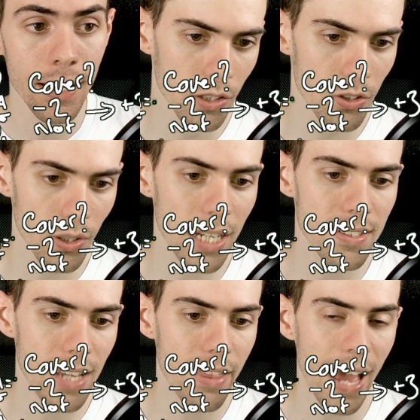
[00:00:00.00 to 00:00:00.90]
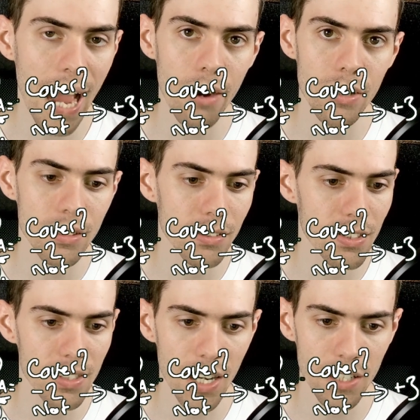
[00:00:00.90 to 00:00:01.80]
So let's say that Aaron
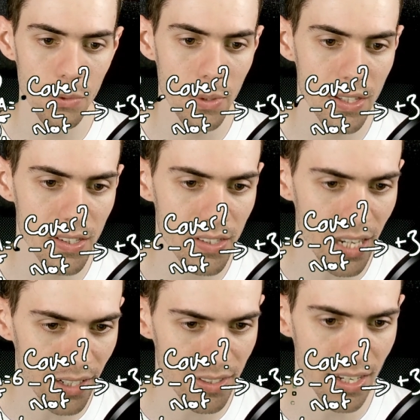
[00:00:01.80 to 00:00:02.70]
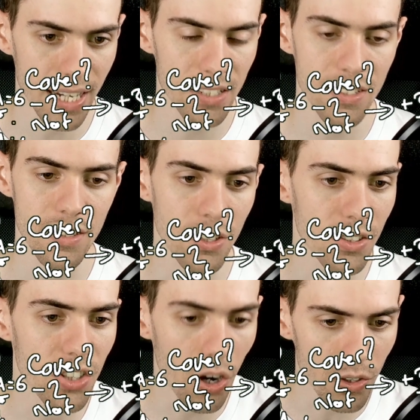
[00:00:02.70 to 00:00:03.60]
starts with 6 dice to
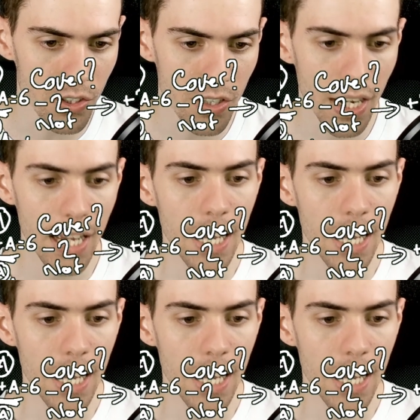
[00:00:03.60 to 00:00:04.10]
dodge.